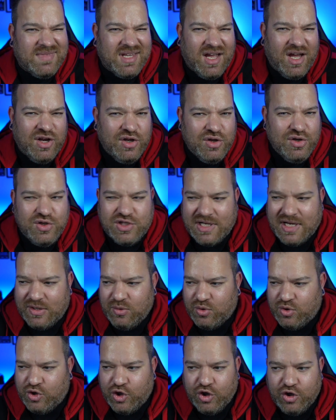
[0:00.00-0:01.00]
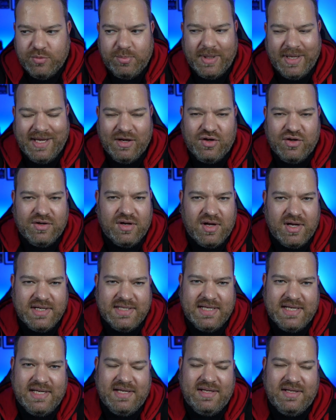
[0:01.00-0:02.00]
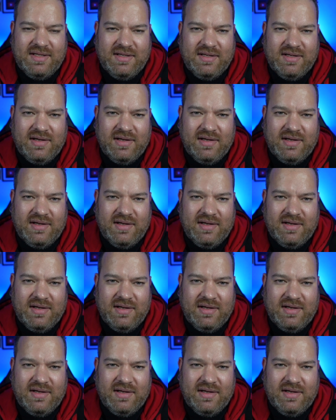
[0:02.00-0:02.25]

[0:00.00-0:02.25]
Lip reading: a new channel could be a good idea.